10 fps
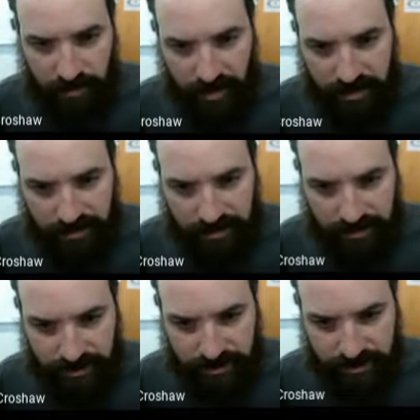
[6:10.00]
I'm actually
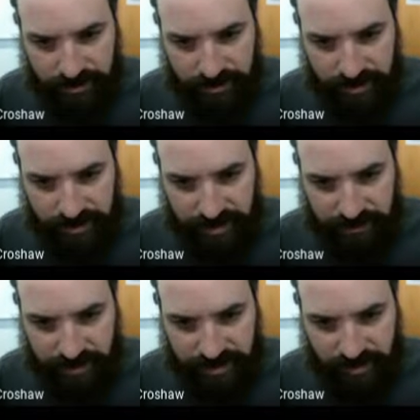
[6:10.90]
going to
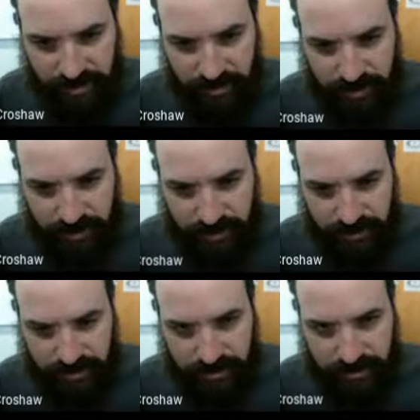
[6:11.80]
extend my solar panels.